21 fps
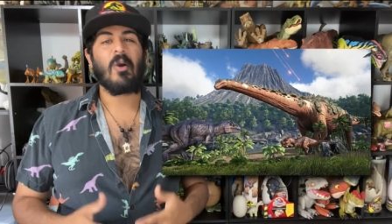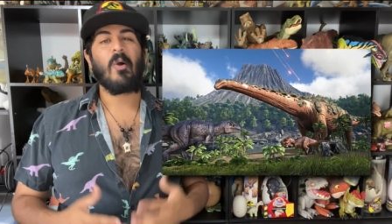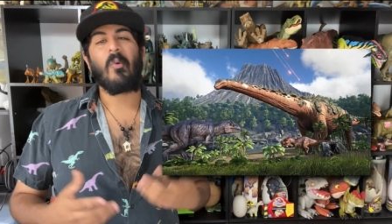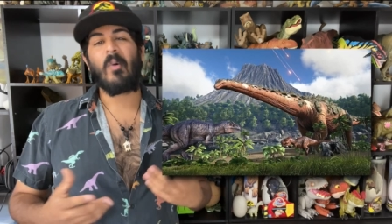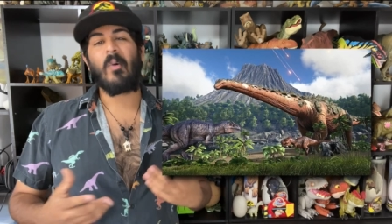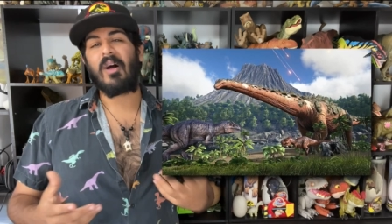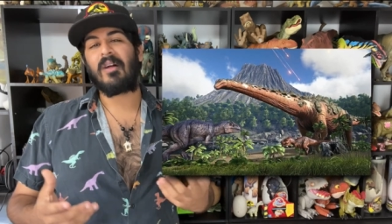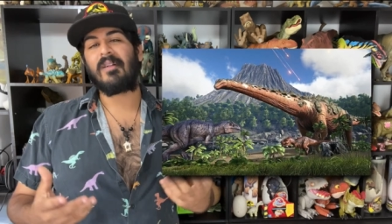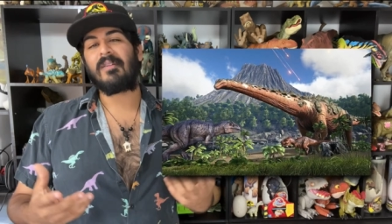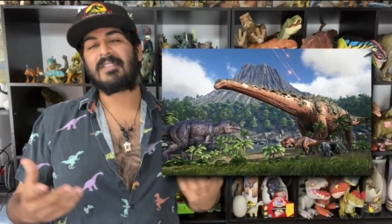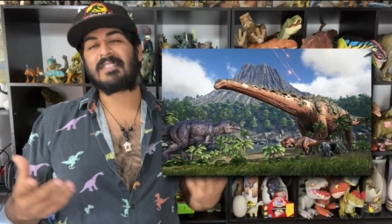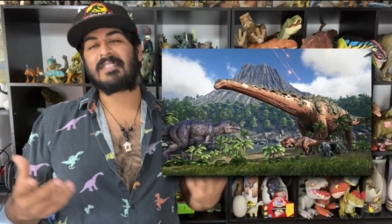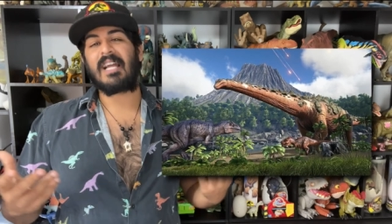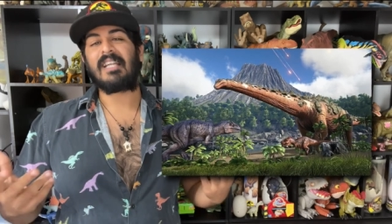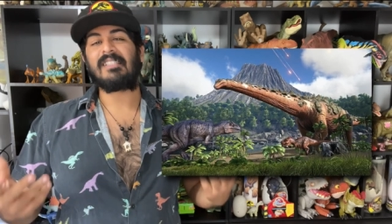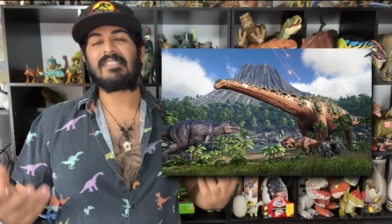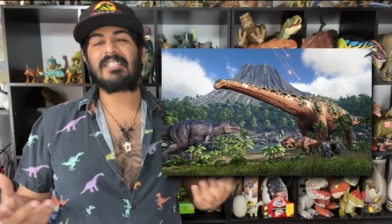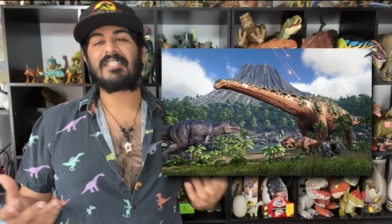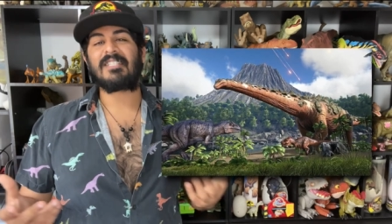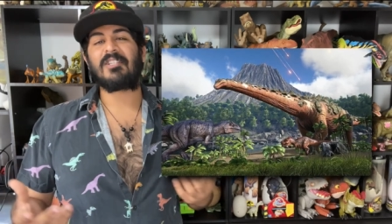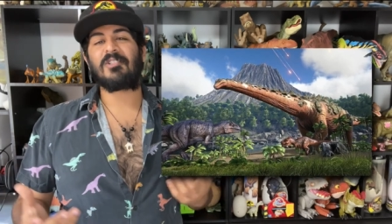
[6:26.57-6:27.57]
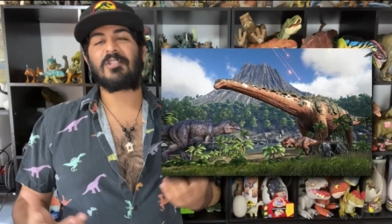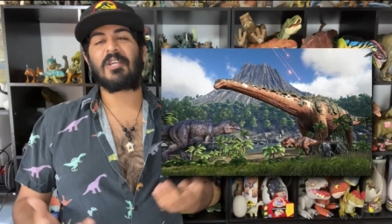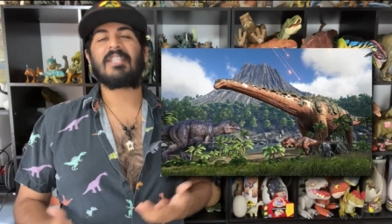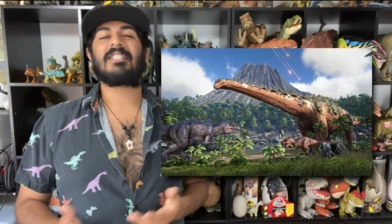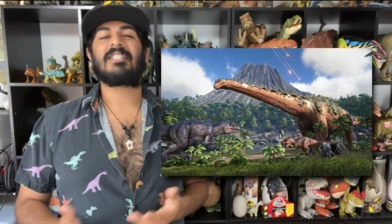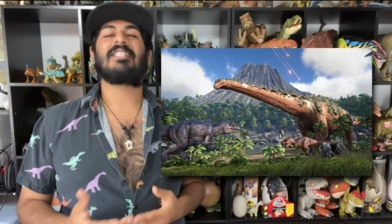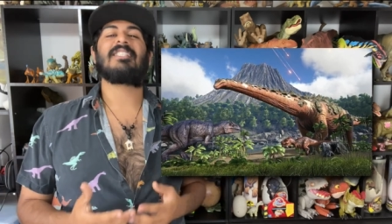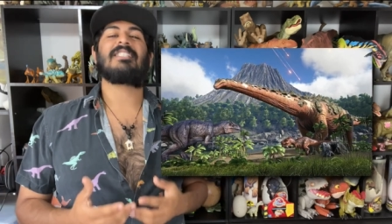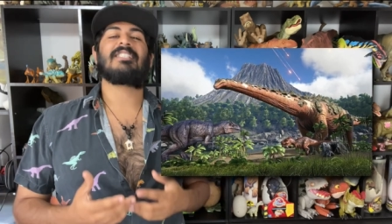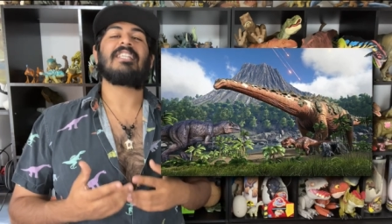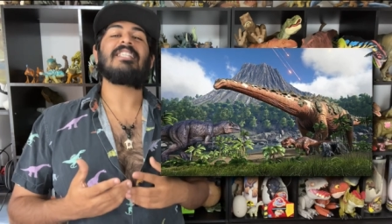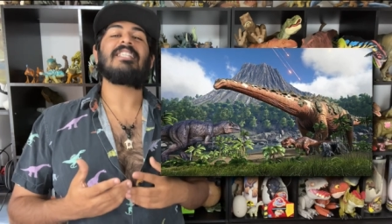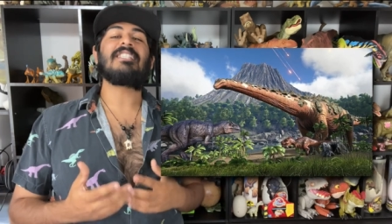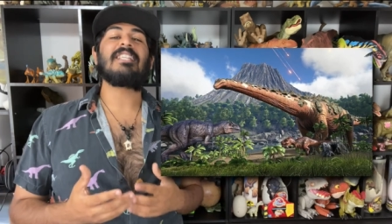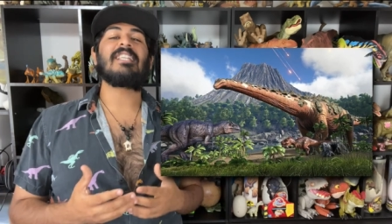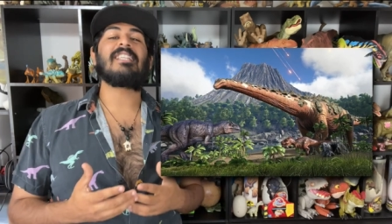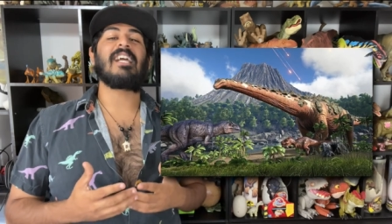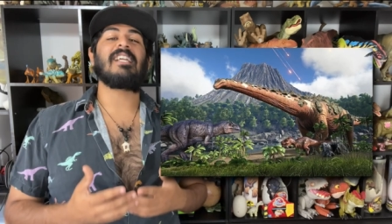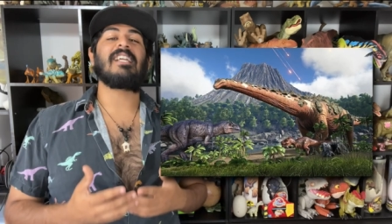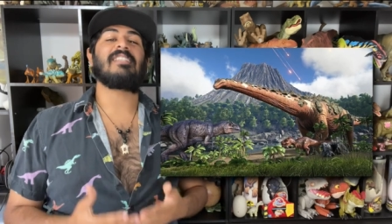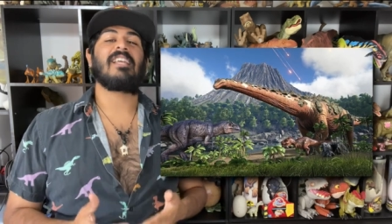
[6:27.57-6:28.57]
Well, scientists suggest that since the
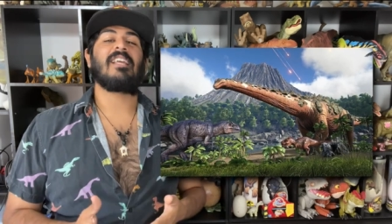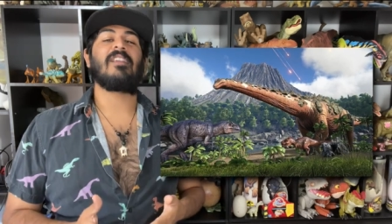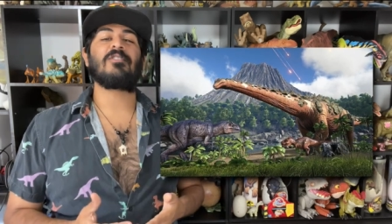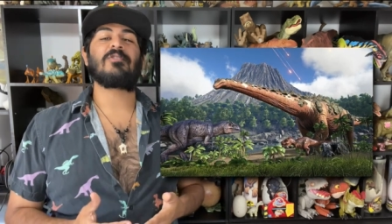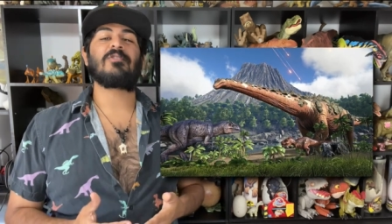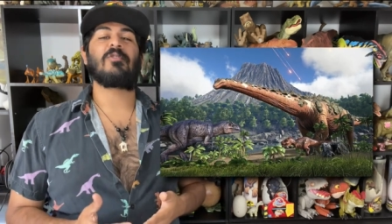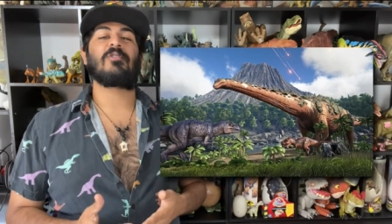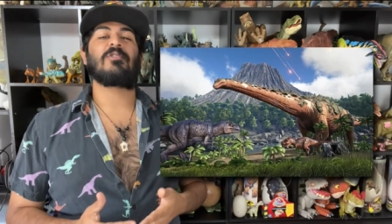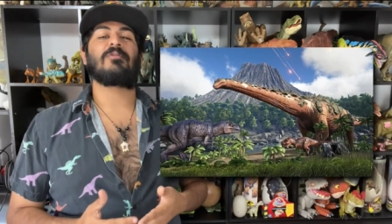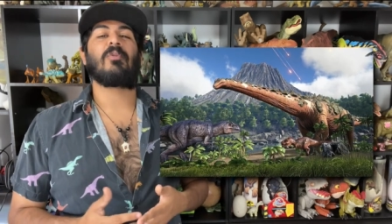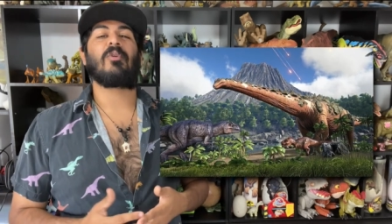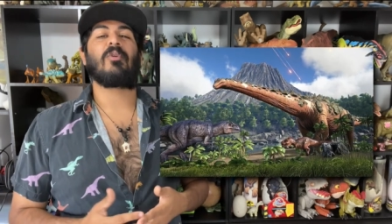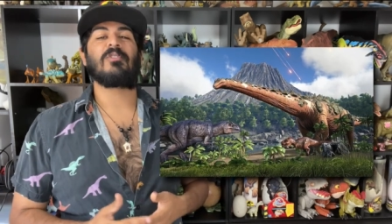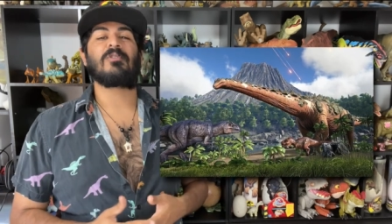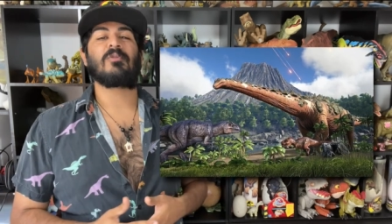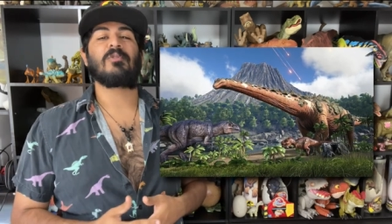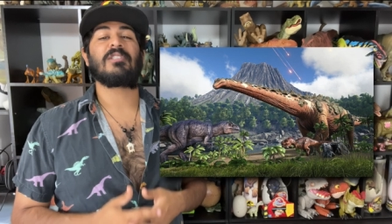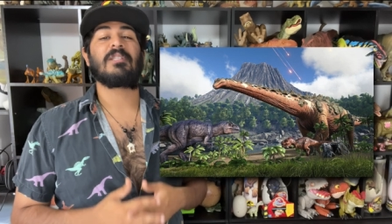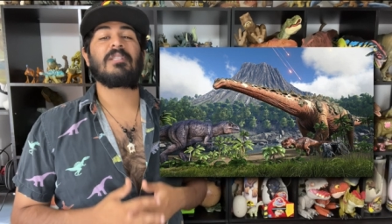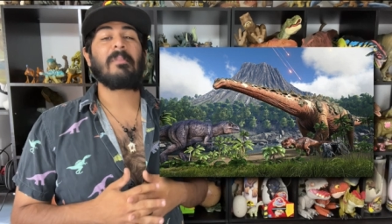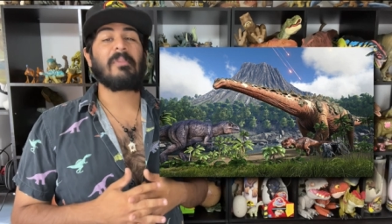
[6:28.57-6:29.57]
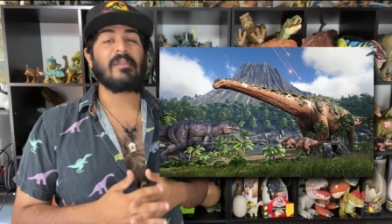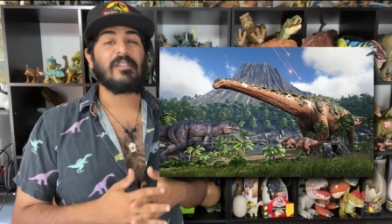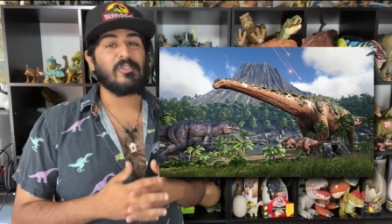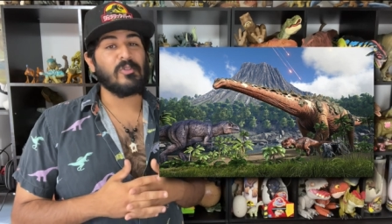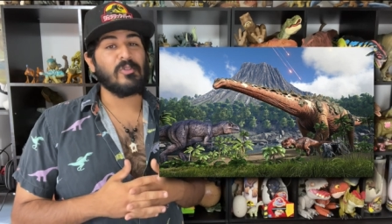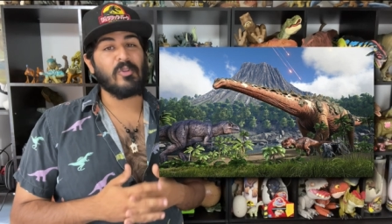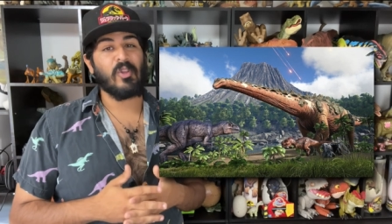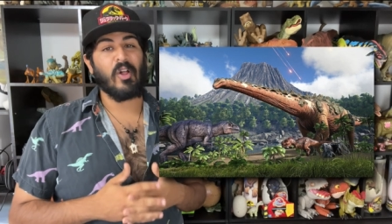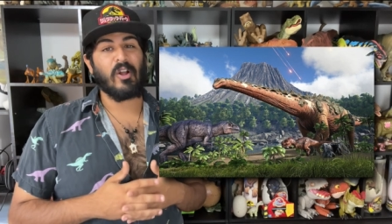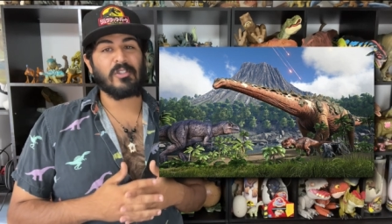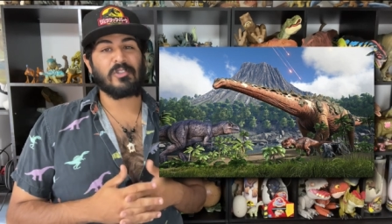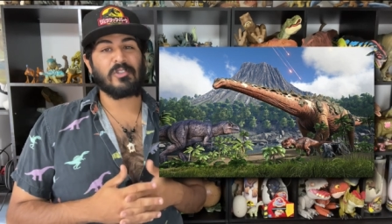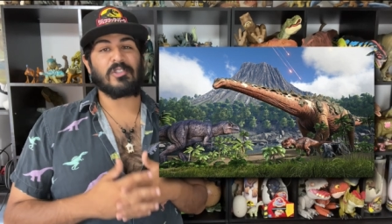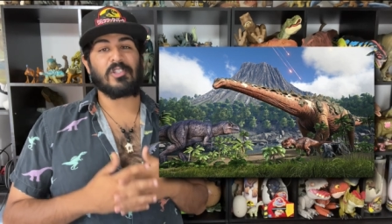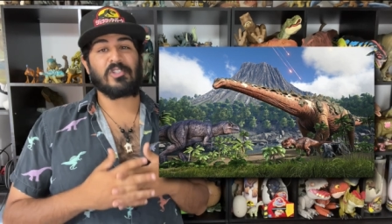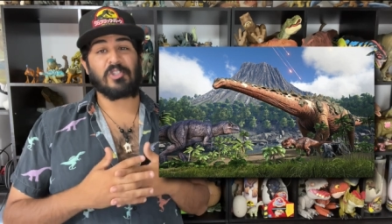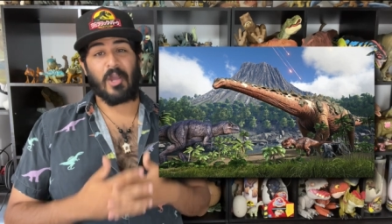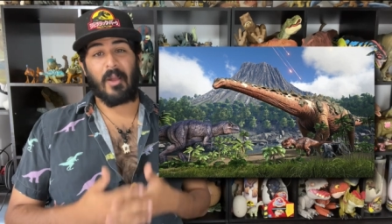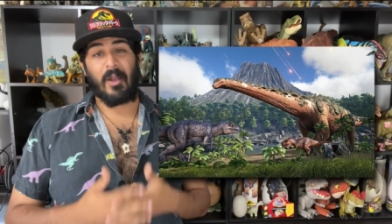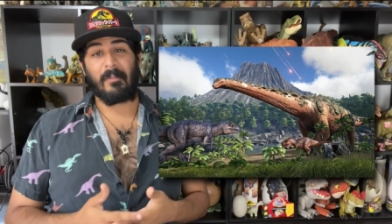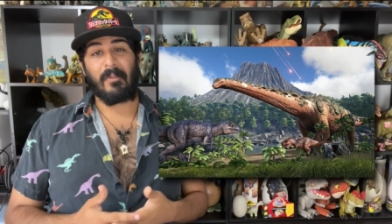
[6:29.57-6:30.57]
titanosaur's bones were simply too large to
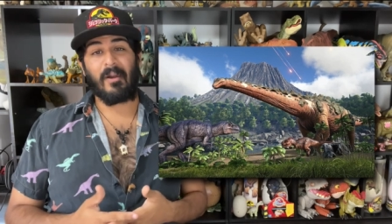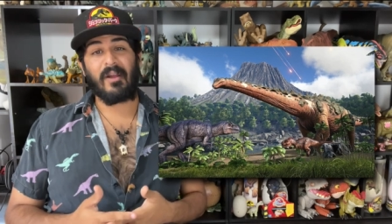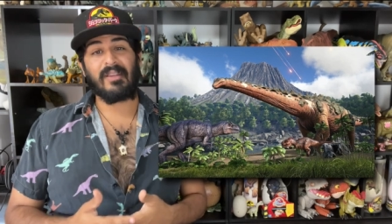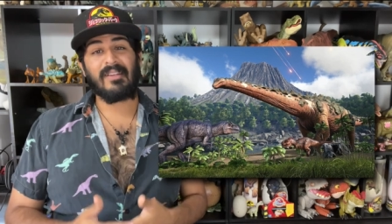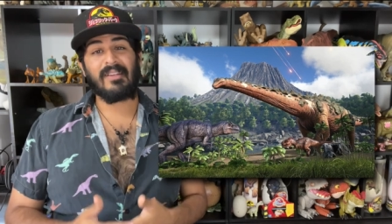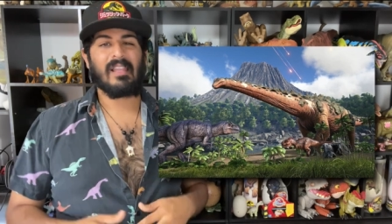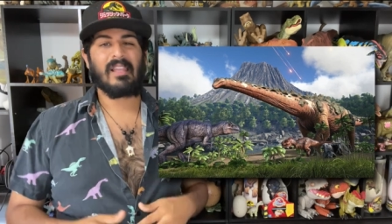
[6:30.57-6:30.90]
chomp on,